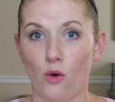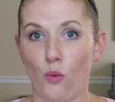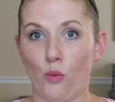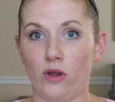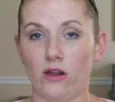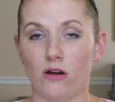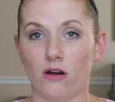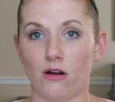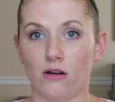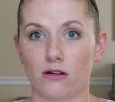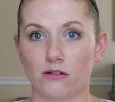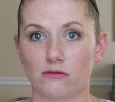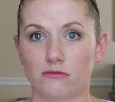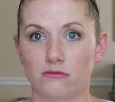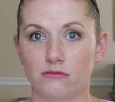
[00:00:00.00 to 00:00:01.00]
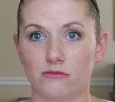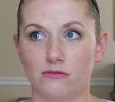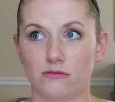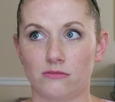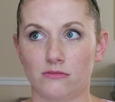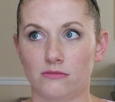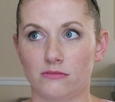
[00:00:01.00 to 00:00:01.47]
We are,
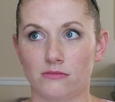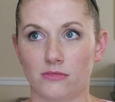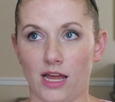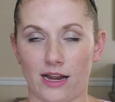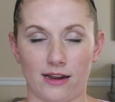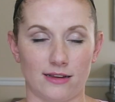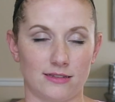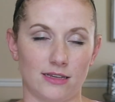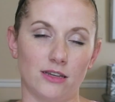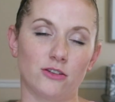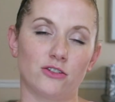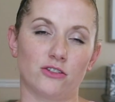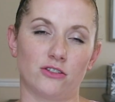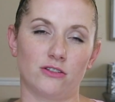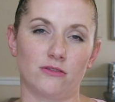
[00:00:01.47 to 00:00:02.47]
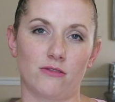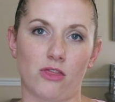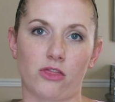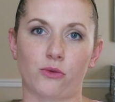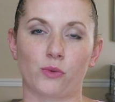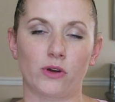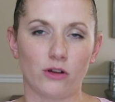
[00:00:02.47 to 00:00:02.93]
like I said, just
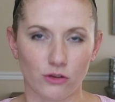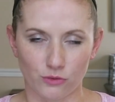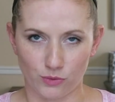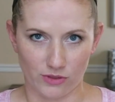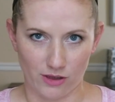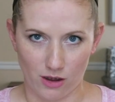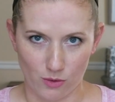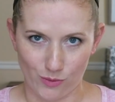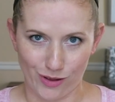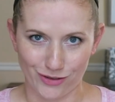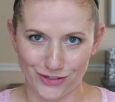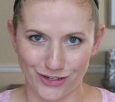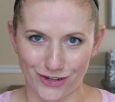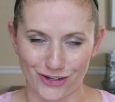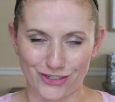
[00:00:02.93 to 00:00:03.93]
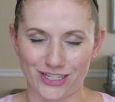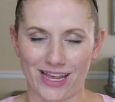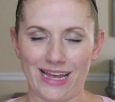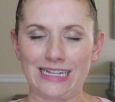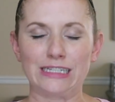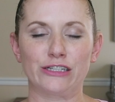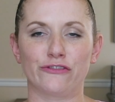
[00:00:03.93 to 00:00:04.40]
thrilled with how well Tucker's
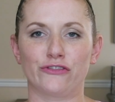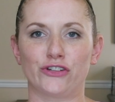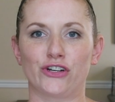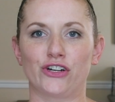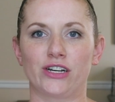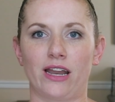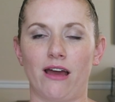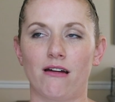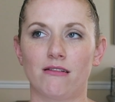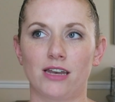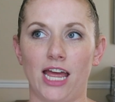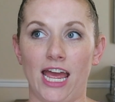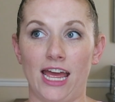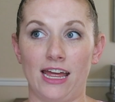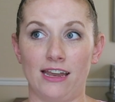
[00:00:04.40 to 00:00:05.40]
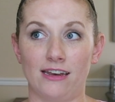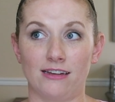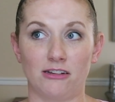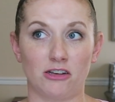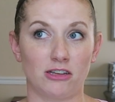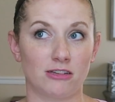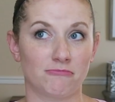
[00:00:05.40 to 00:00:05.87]
hands have turned out,
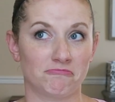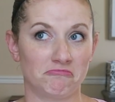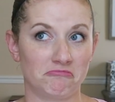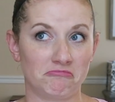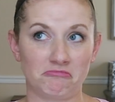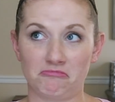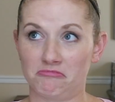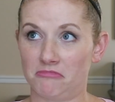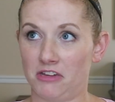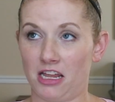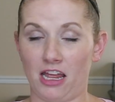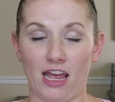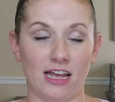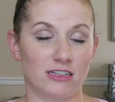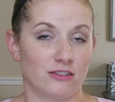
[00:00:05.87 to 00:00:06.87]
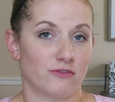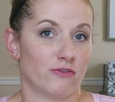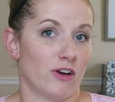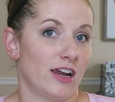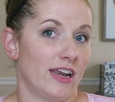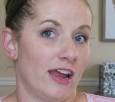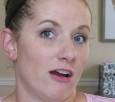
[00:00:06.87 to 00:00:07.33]
and as of
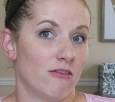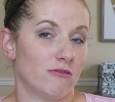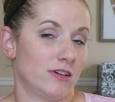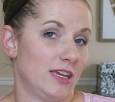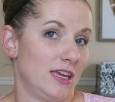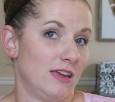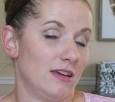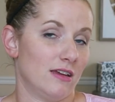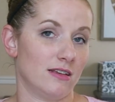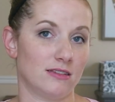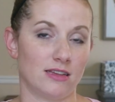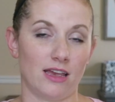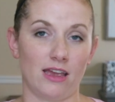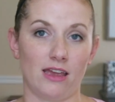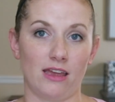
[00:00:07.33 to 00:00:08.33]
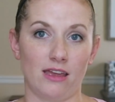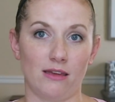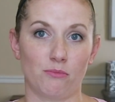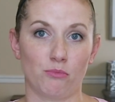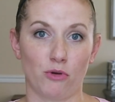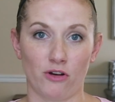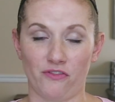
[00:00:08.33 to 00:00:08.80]
right now, he is
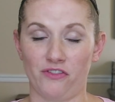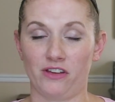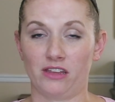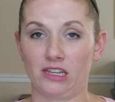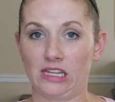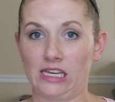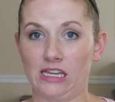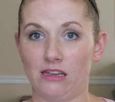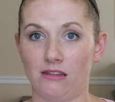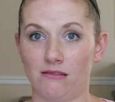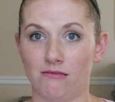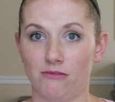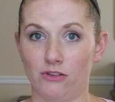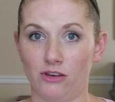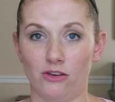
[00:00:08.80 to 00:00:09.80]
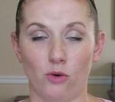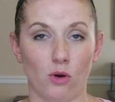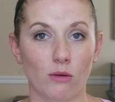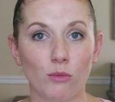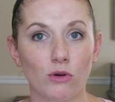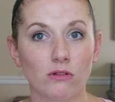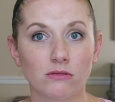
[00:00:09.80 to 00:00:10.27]
a perfectly
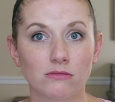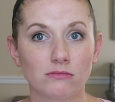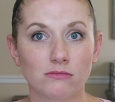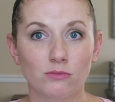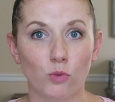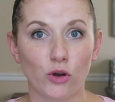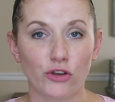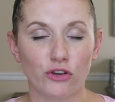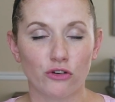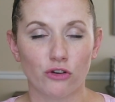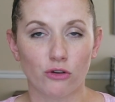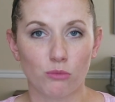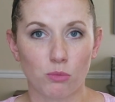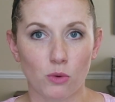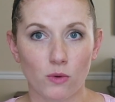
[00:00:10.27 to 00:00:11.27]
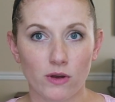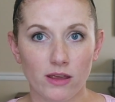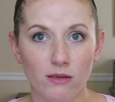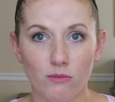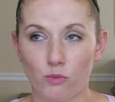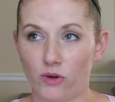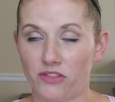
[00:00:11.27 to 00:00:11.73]
normal 1-year-old
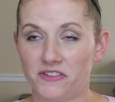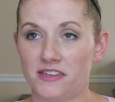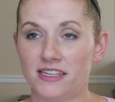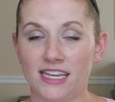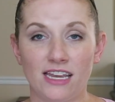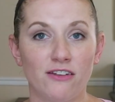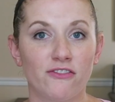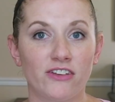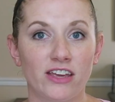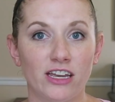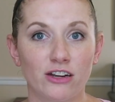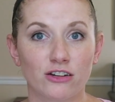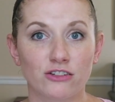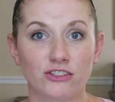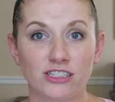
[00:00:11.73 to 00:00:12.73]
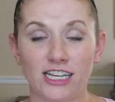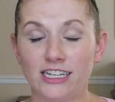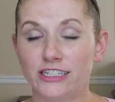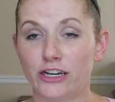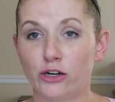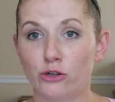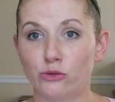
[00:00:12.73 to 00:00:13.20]
boy with 10 fingers,
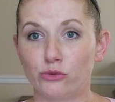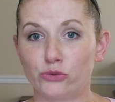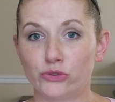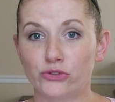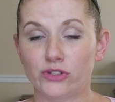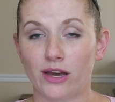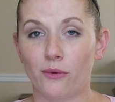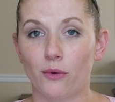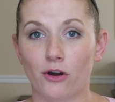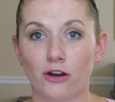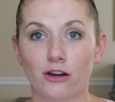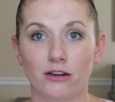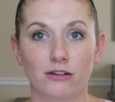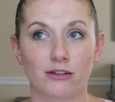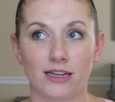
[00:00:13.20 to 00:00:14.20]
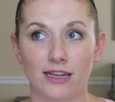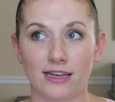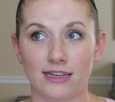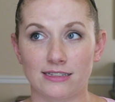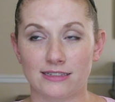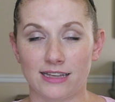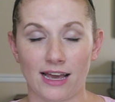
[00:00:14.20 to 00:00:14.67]
10 toes that work
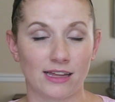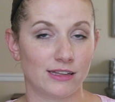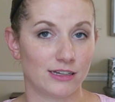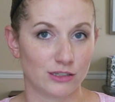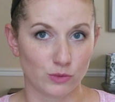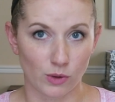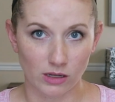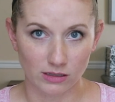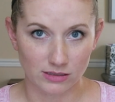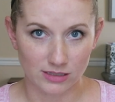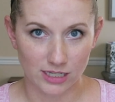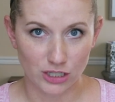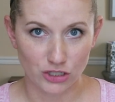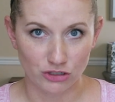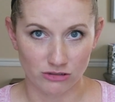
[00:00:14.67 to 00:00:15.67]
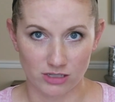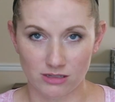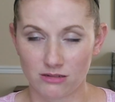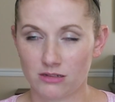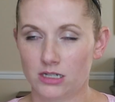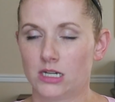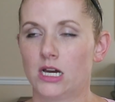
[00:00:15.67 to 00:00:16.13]
exactly as well as they should.
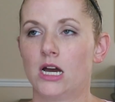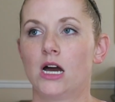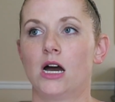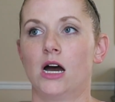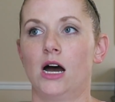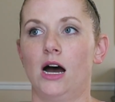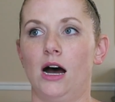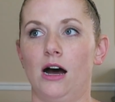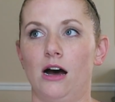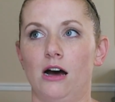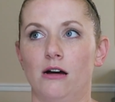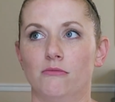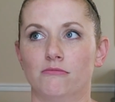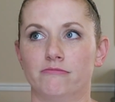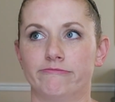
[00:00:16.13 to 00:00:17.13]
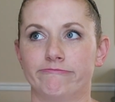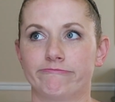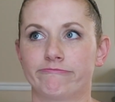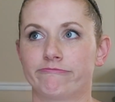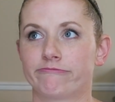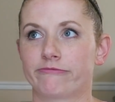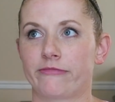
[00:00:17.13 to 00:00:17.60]

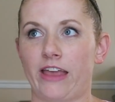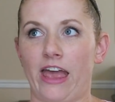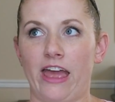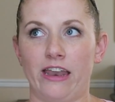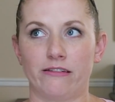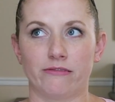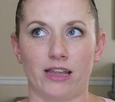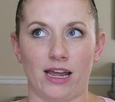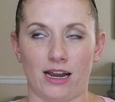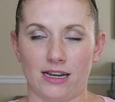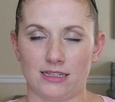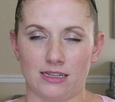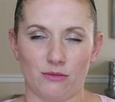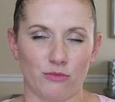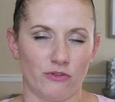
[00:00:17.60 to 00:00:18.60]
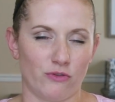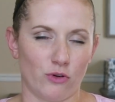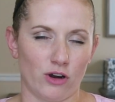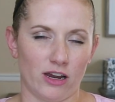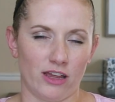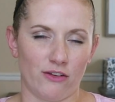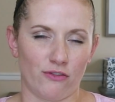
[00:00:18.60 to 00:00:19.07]
And like I said
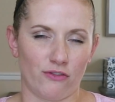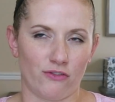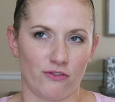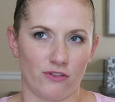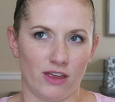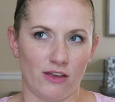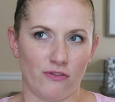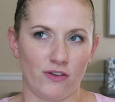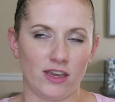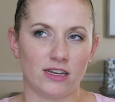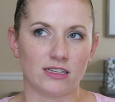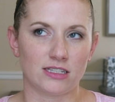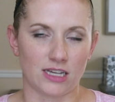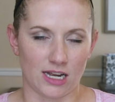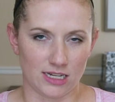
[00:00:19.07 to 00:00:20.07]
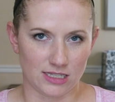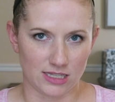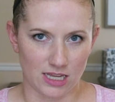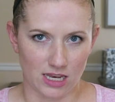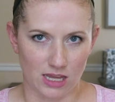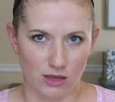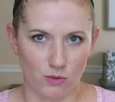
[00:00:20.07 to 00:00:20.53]
before, if he decides
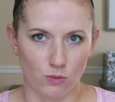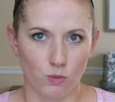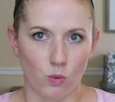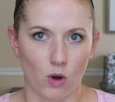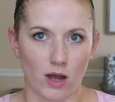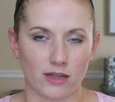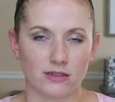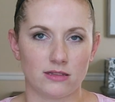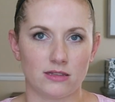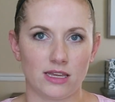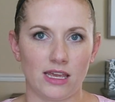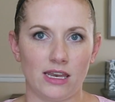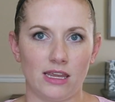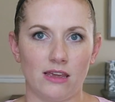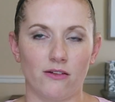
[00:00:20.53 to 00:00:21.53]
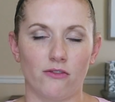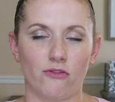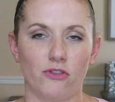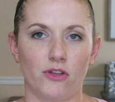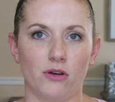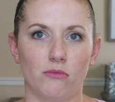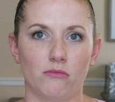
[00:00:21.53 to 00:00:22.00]
that he wants any
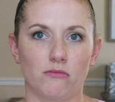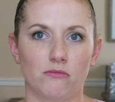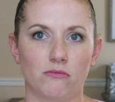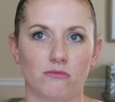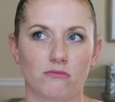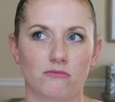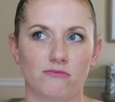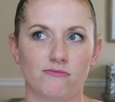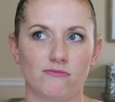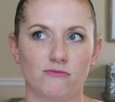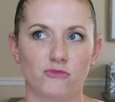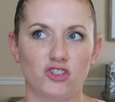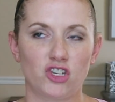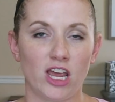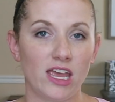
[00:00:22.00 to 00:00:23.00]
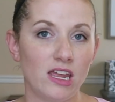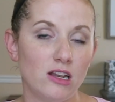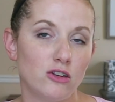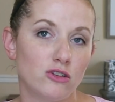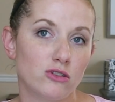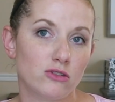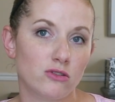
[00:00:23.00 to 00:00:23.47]
of them
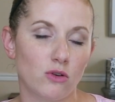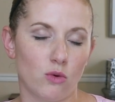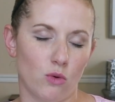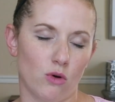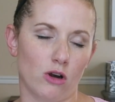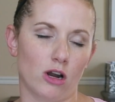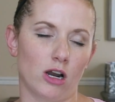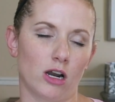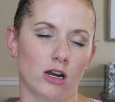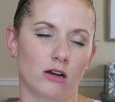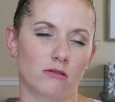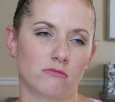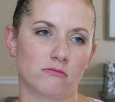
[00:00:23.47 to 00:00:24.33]
changed or